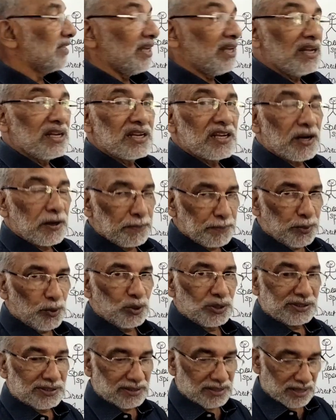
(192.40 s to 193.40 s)
the
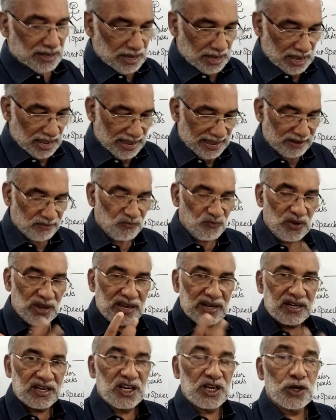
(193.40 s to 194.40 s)
reporter. And
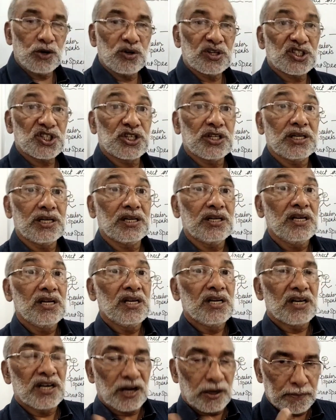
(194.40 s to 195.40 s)
when he or she
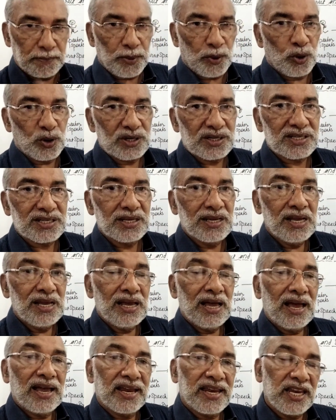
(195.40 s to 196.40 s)
reports,
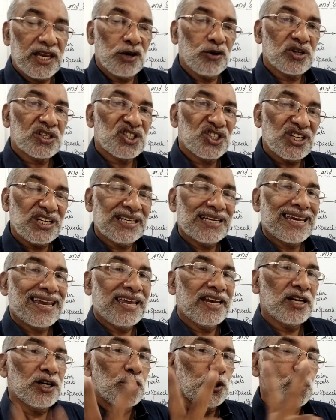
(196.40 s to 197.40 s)
he or she
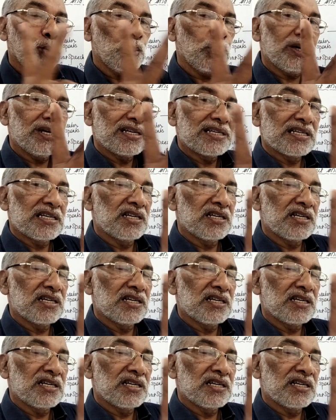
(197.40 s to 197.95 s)
can do it